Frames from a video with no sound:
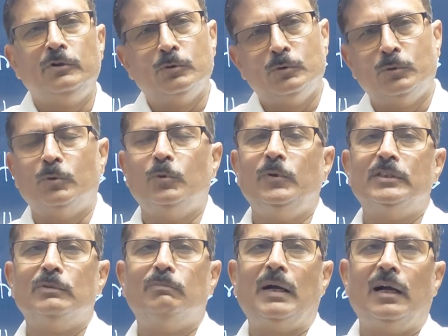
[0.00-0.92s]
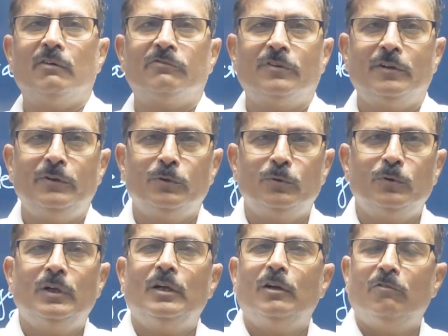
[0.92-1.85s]
you, who is bad for
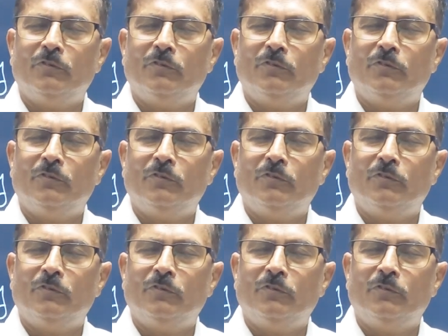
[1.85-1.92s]
you,